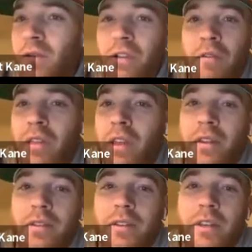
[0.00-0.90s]

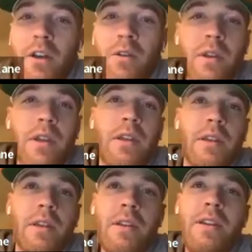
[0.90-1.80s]
Everything
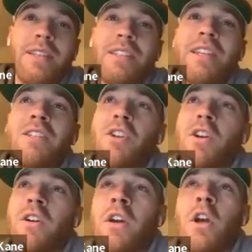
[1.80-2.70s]
is
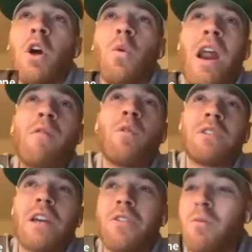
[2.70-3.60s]
easier when
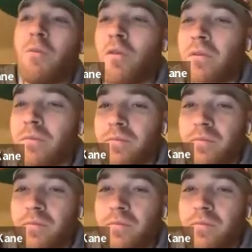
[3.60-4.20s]
everyone's out there moving,